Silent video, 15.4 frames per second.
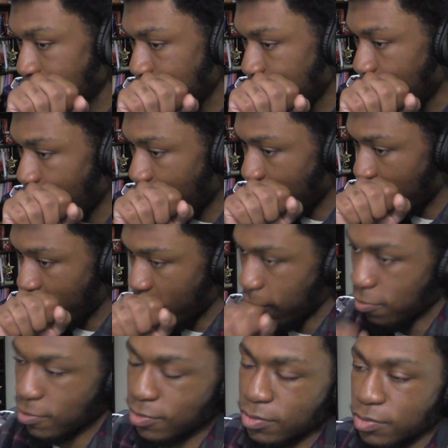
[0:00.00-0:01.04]
Excuse me.
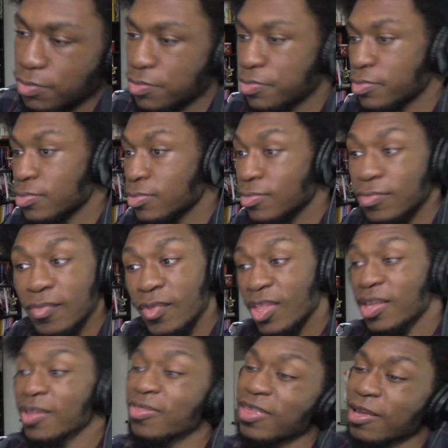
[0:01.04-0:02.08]

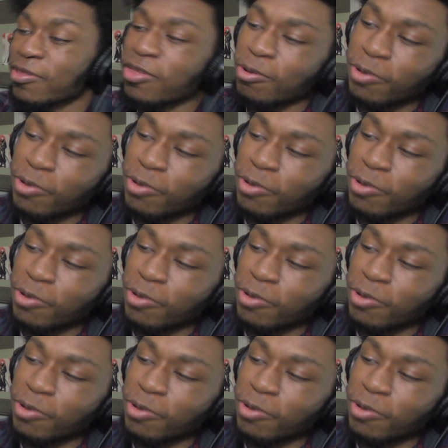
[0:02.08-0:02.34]
Same thing